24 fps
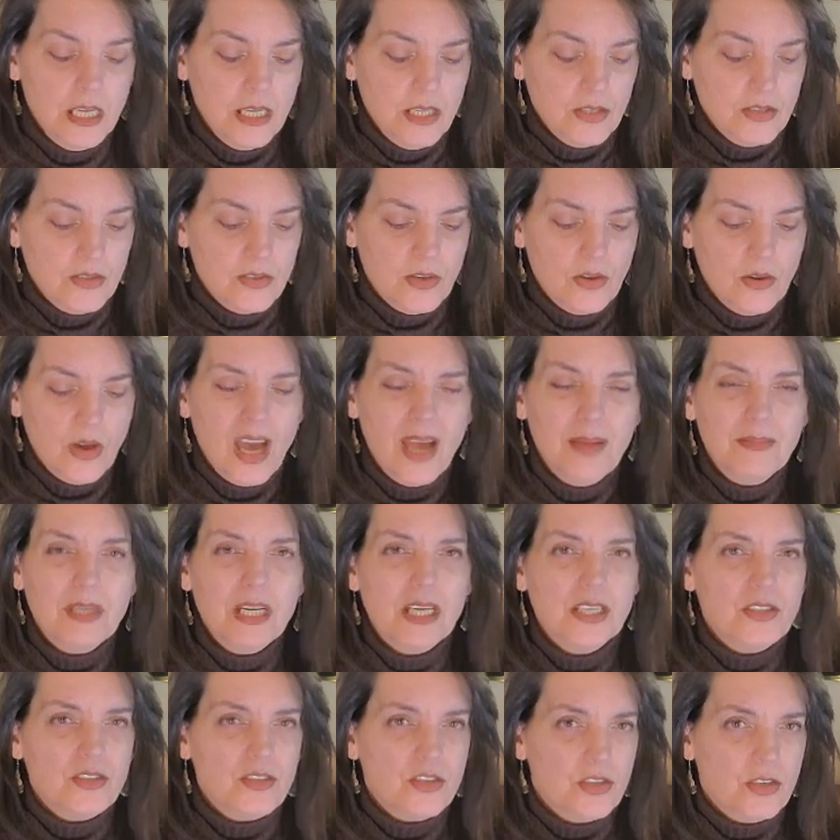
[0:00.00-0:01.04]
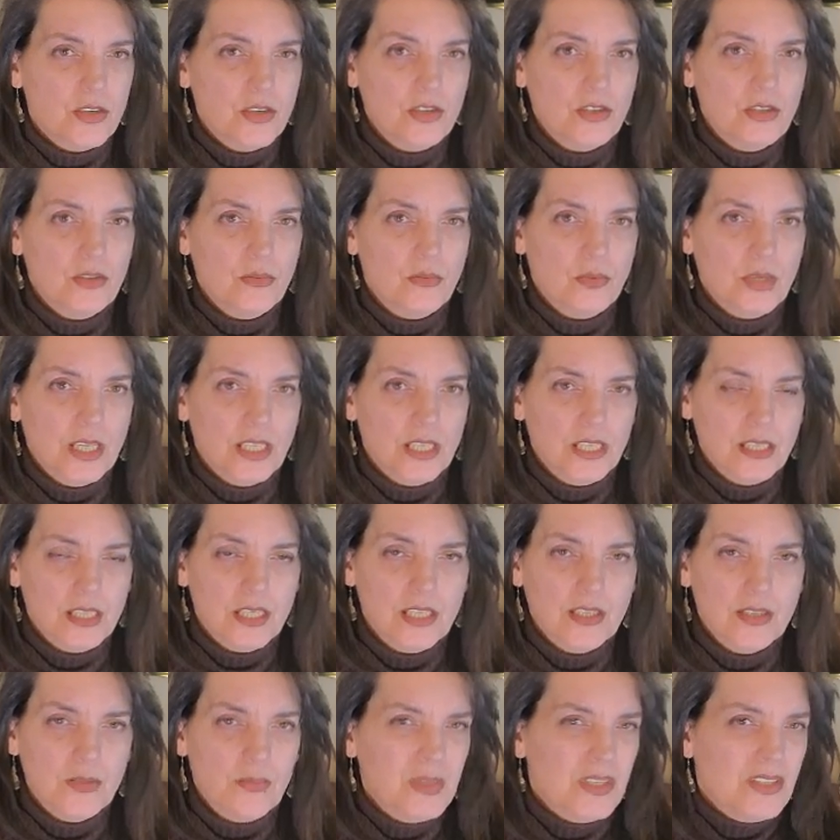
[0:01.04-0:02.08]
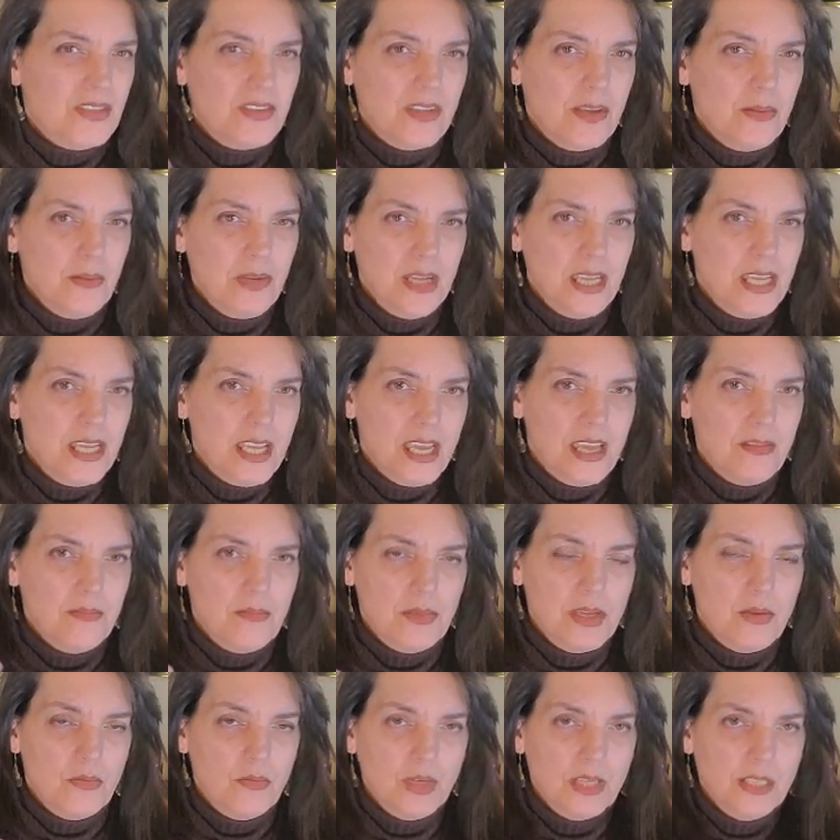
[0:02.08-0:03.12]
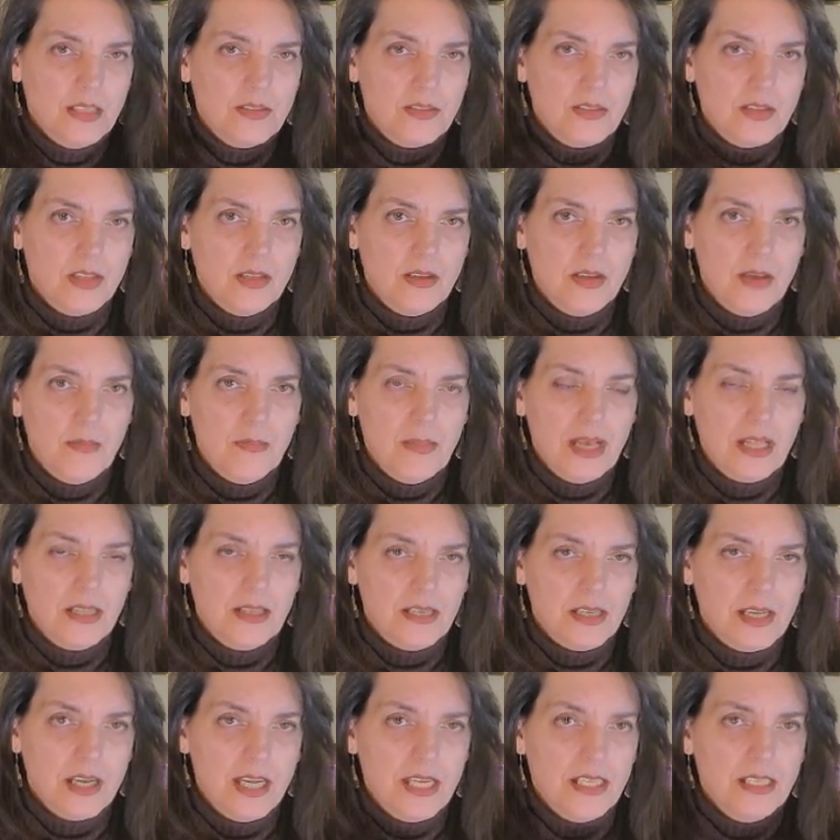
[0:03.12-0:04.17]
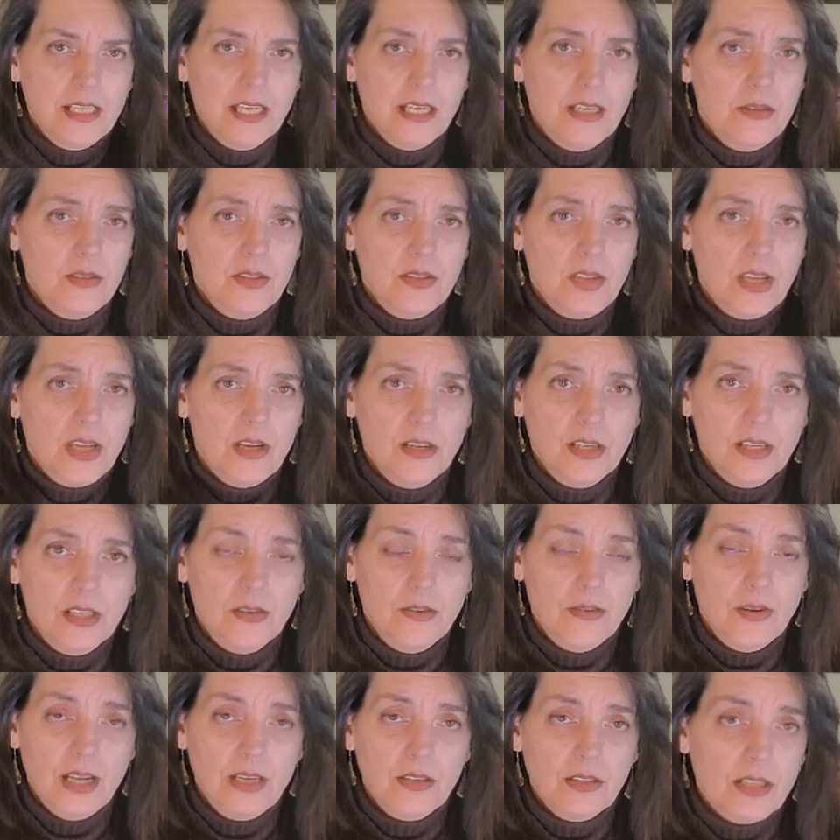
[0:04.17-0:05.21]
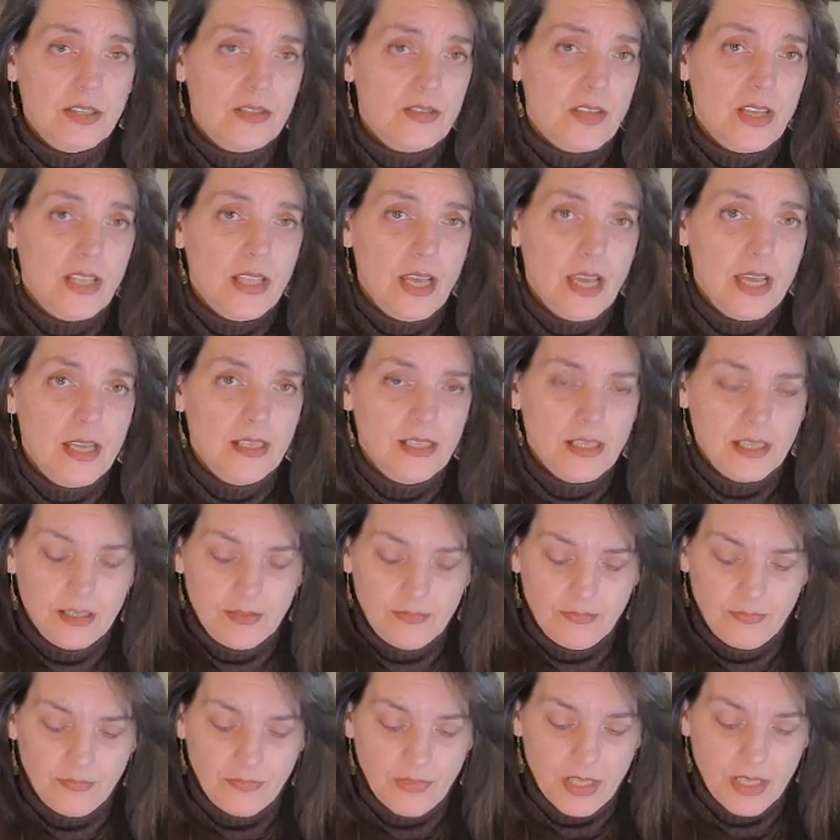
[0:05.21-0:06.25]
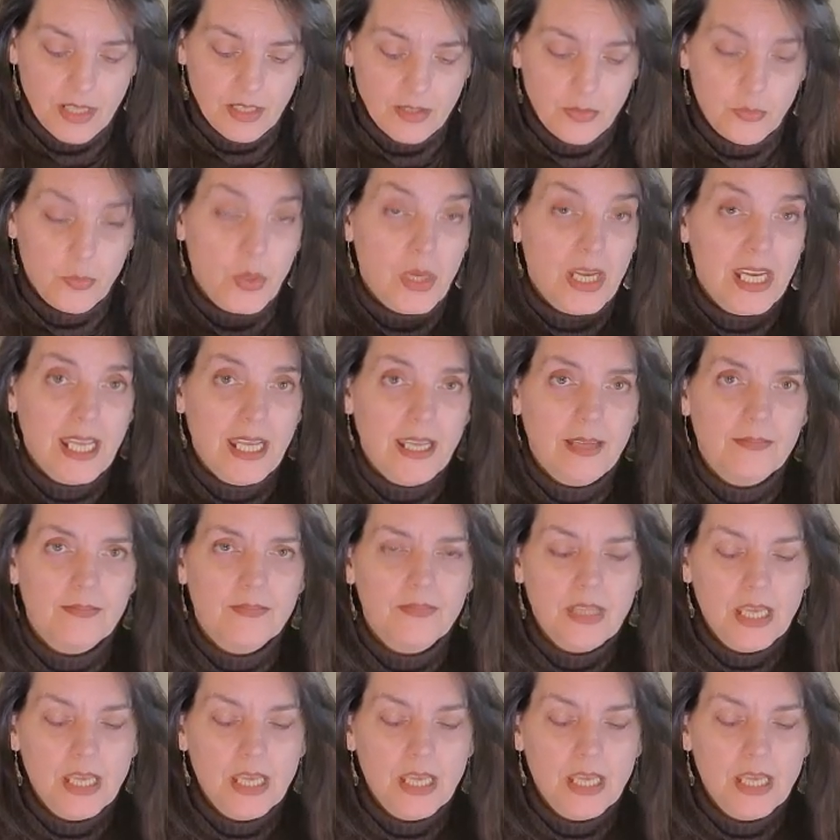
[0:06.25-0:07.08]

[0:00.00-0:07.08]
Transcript: So I'm not sure what it does, but somebody gave me once a malachite, and I always carried it around because I liked it. I think it's pretty.